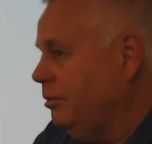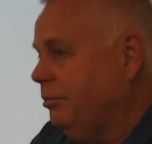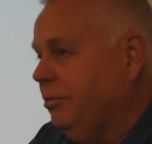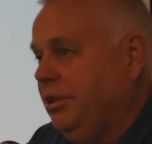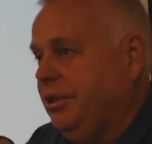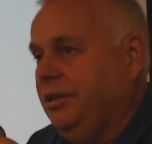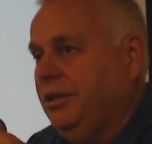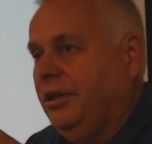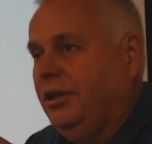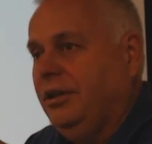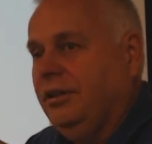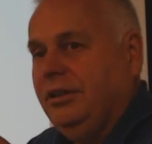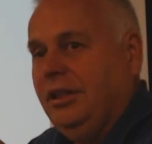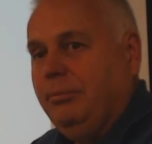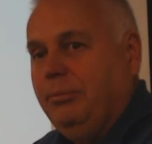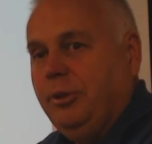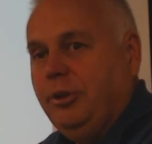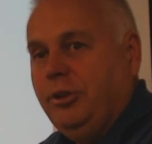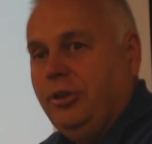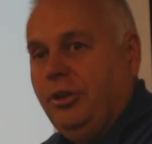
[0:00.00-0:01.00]
what we call
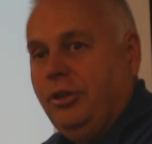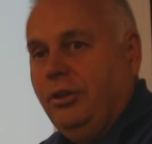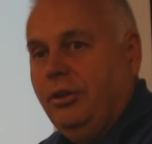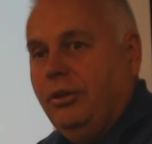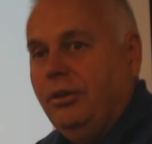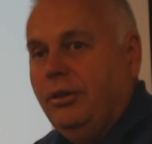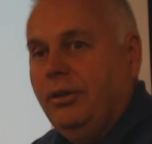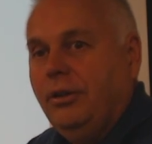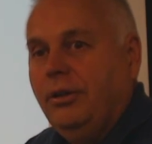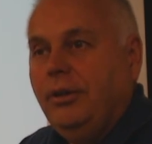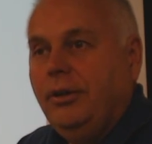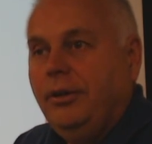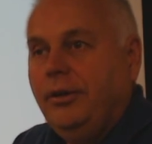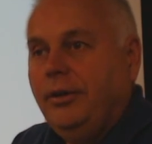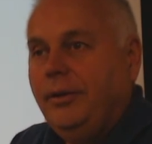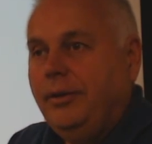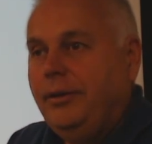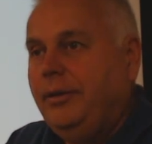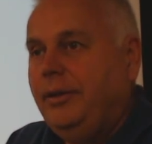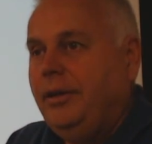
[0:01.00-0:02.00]
temperature.
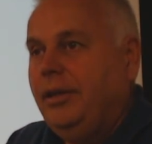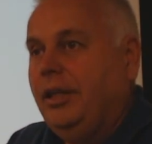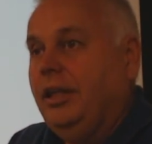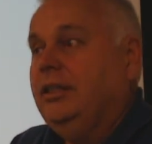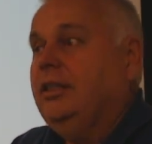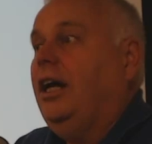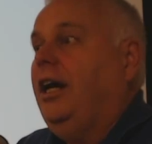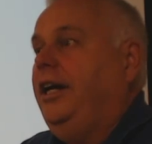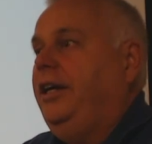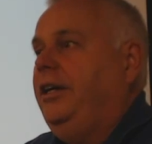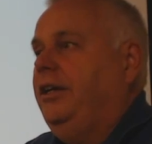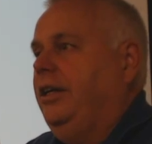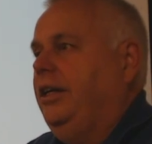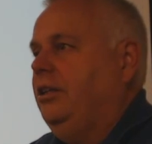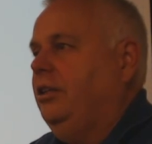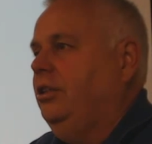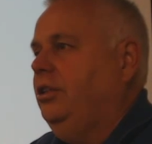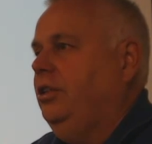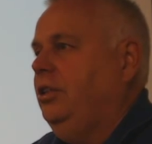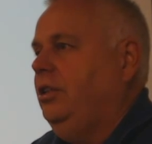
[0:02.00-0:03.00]
It's higher
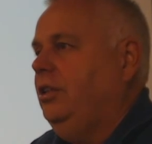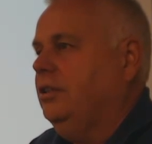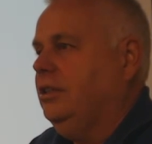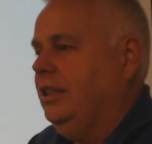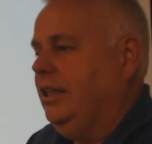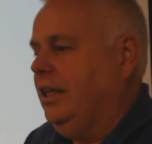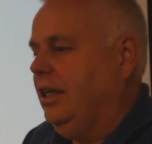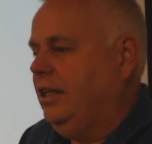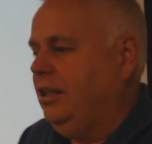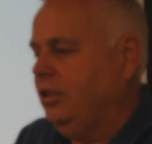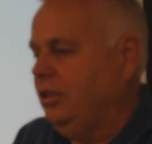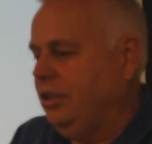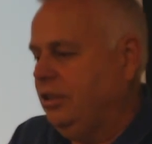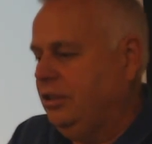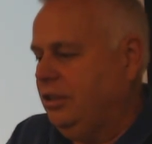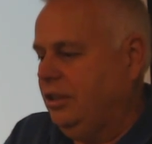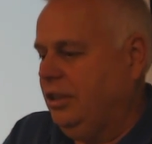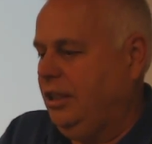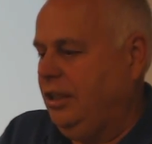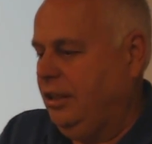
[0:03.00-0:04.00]
energy. It's an energy
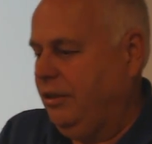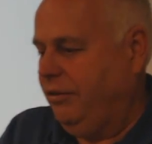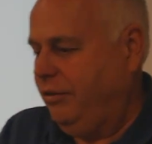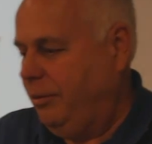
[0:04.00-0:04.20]
state.